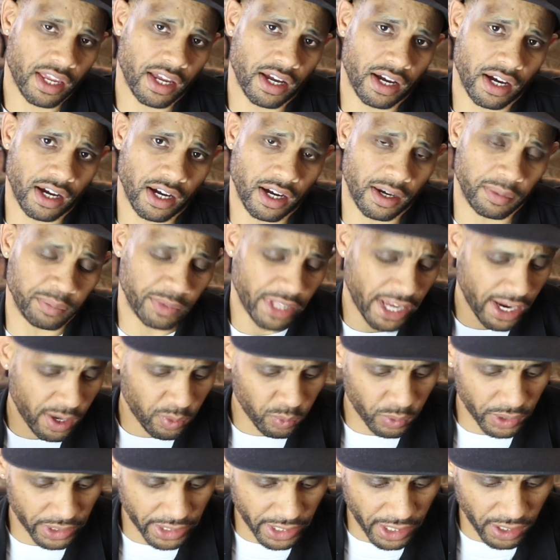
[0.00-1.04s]
Um,
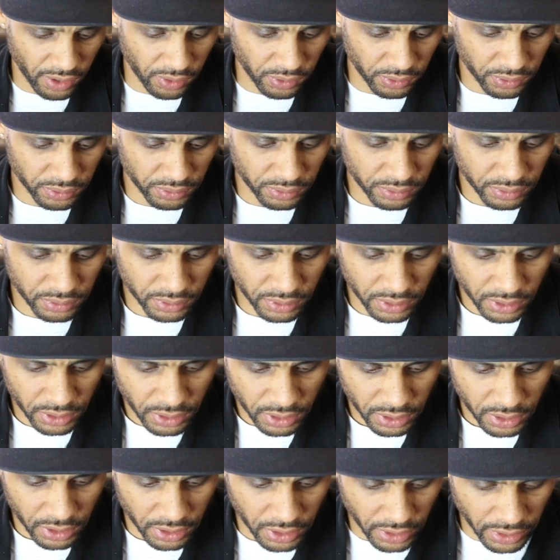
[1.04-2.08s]
that went out.
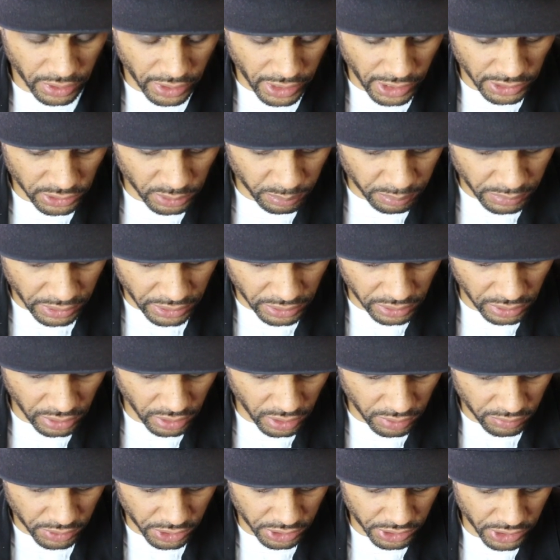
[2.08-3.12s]
It hasn't been
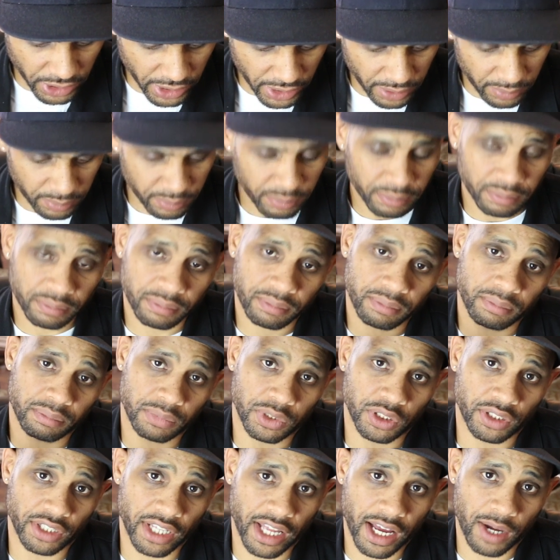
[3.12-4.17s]
delivered yet,
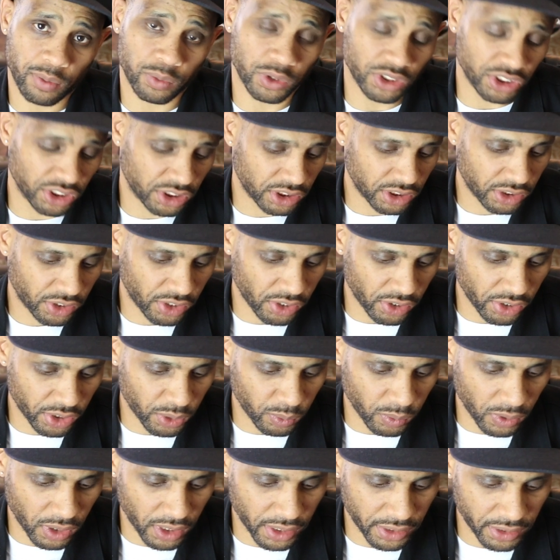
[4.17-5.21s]
but that was
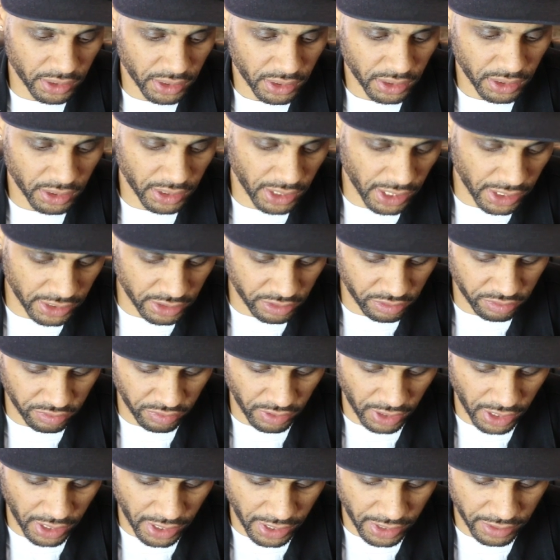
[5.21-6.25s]

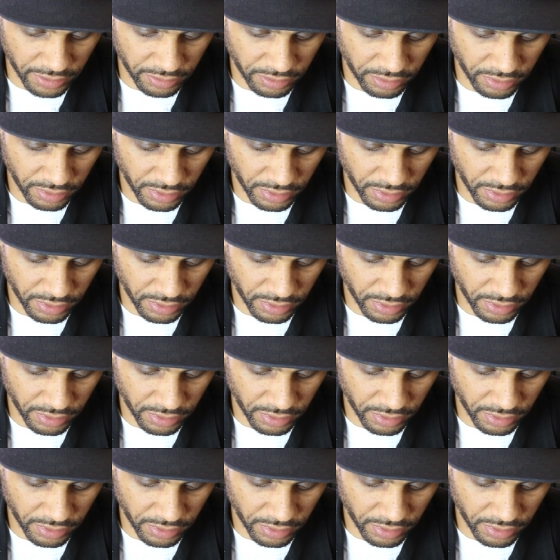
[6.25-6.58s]
31.95.